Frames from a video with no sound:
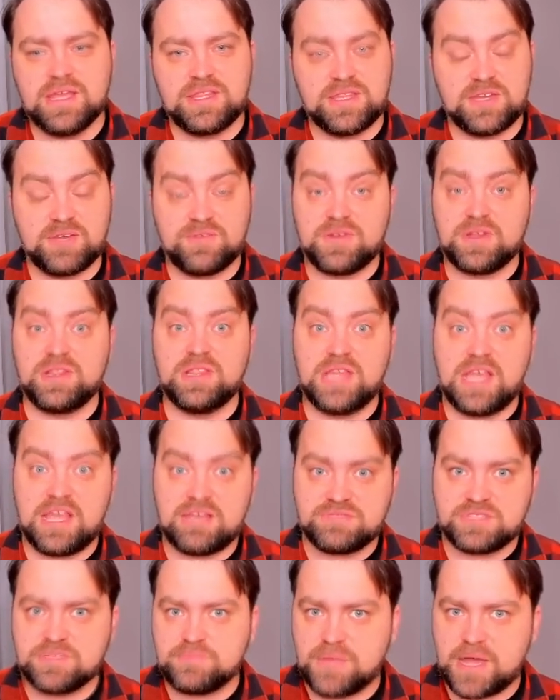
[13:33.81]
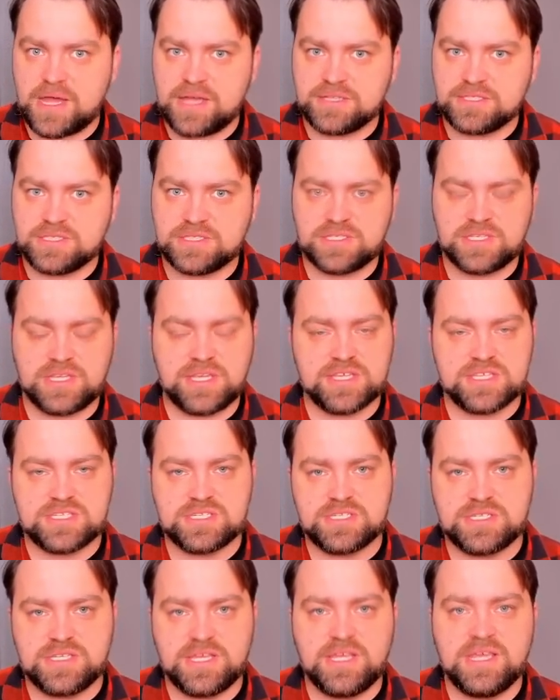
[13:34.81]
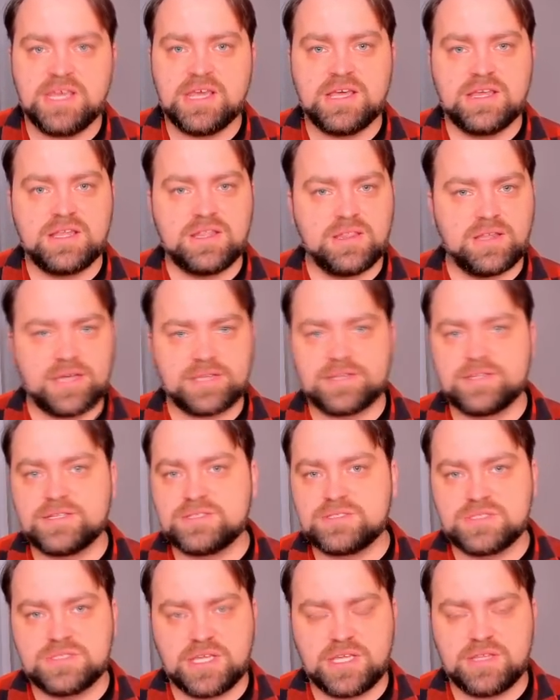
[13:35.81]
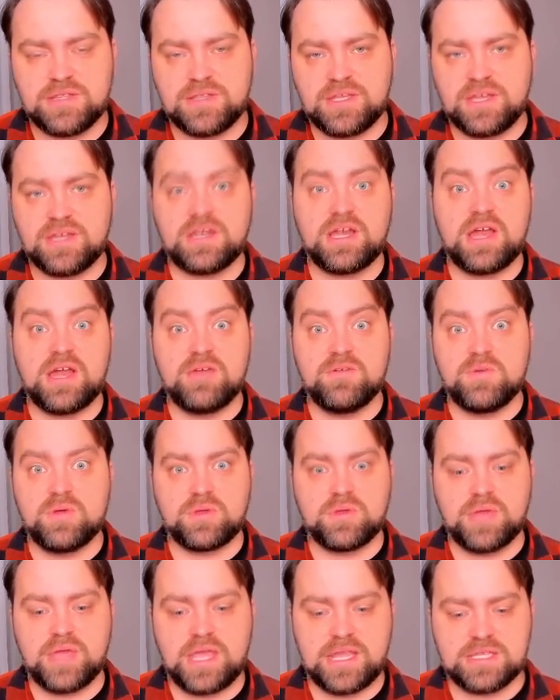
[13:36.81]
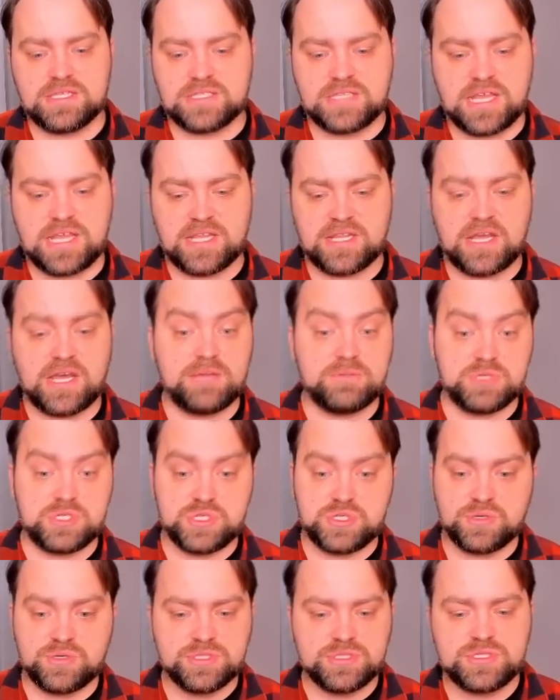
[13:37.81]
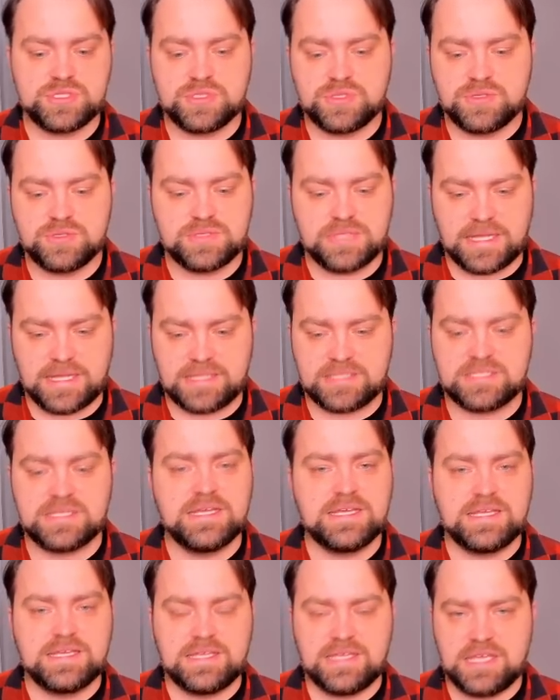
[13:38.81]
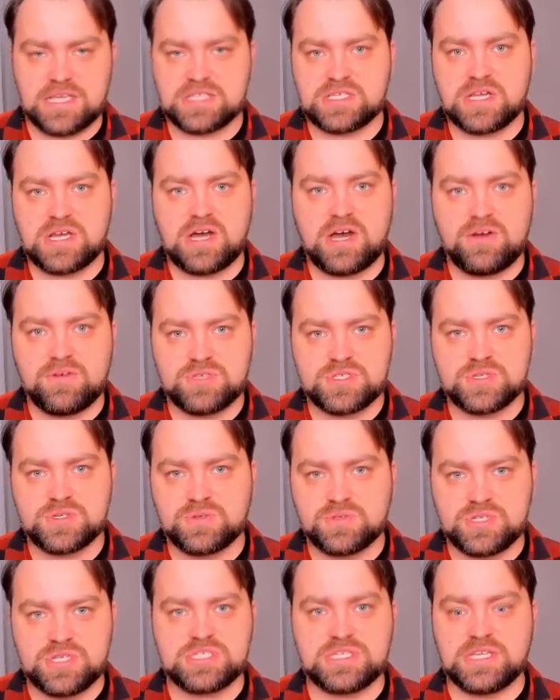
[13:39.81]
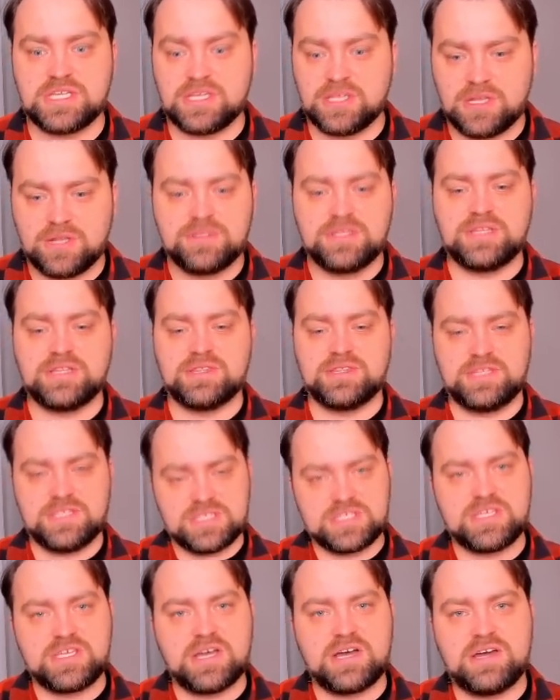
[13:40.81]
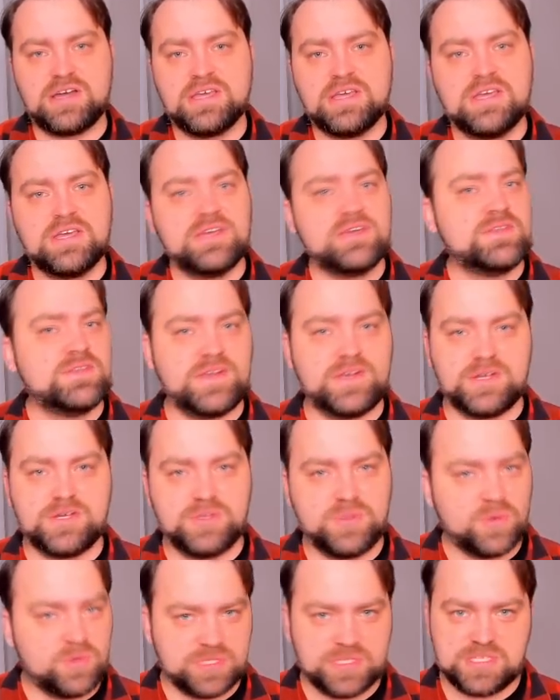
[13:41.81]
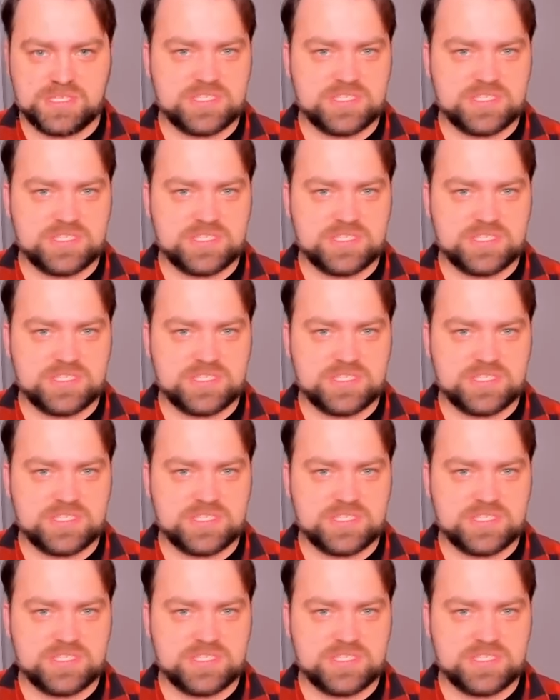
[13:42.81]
They were left abandoned yesterday. Luckily today they evacuated and I'm showing to you that Yes, our soldiers, including this guy, they are not in